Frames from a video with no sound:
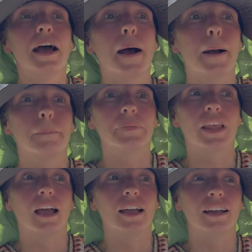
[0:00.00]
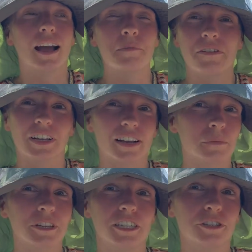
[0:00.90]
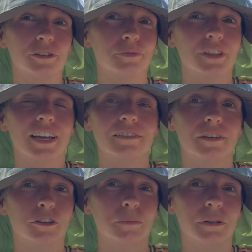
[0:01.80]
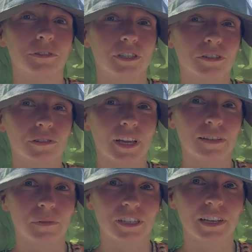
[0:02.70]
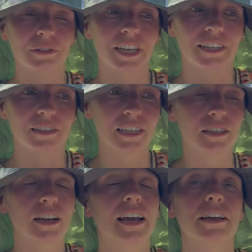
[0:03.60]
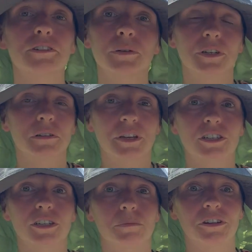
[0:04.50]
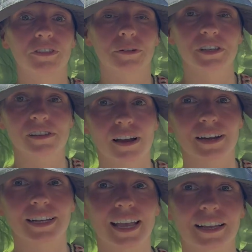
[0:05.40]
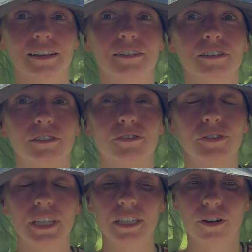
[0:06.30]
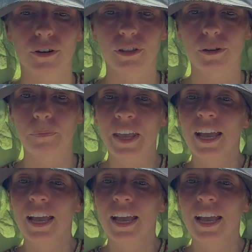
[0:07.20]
yeah, I'm having a couple of issues with that, so I've not been able to use that as much as I would like either, and I really want to make sure that my flowers are getting a good feed on them.